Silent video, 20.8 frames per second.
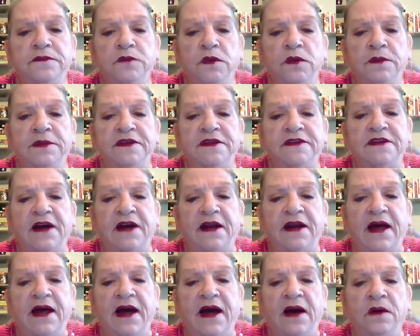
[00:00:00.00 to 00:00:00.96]
Women's
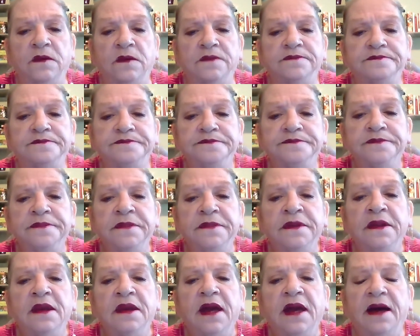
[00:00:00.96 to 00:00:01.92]
Night Out,
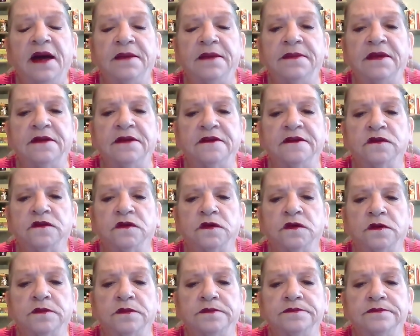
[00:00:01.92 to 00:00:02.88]
and men's
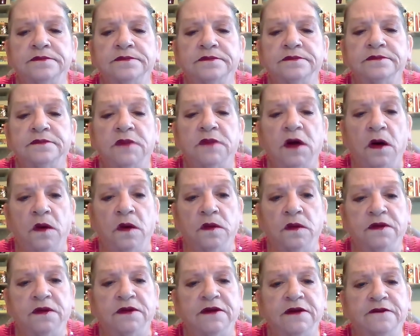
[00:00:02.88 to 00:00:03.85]
group,
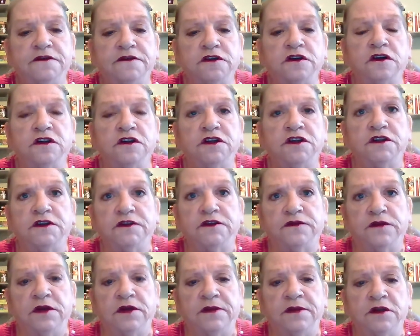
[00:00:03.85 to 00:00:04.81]
Oak Cliff Churches
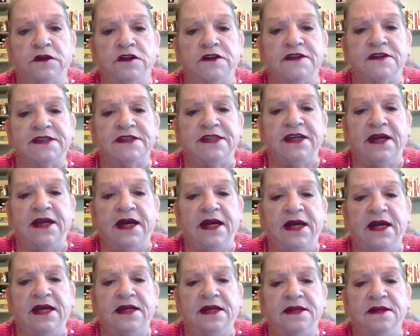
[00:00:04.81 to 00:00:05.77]
for Emergency
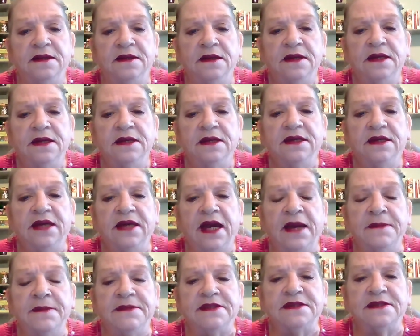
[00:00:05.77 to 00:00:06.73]
Aid,
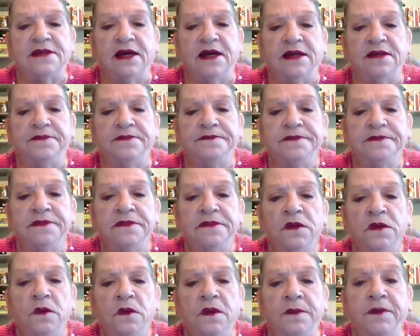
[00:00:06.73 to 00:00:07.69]
Games Night.
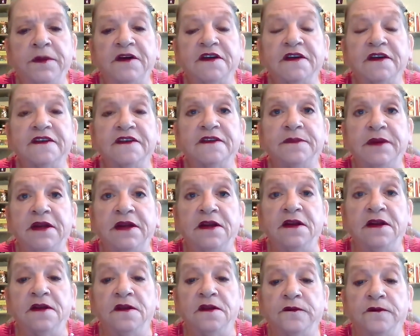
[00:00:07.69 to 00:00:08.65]
We participated
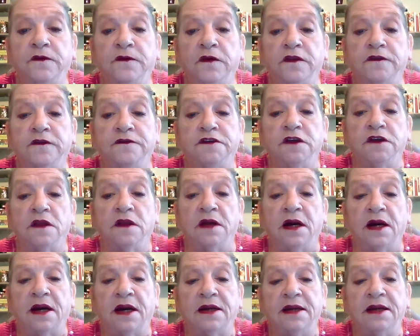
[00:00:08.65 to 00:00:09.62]
in the 4th of
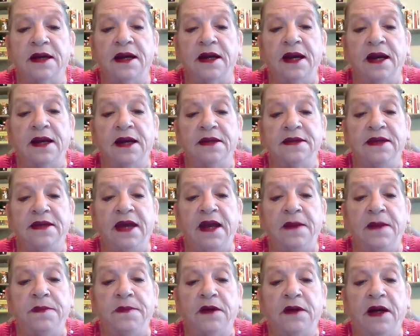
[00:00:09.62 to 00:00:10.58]
July and
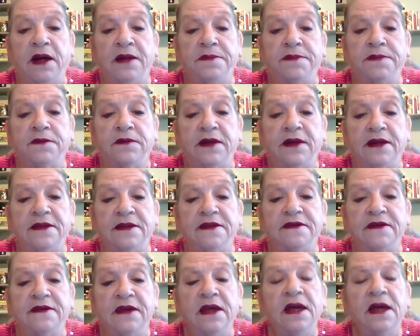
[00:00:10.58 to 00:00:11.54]
Gay Pride parades,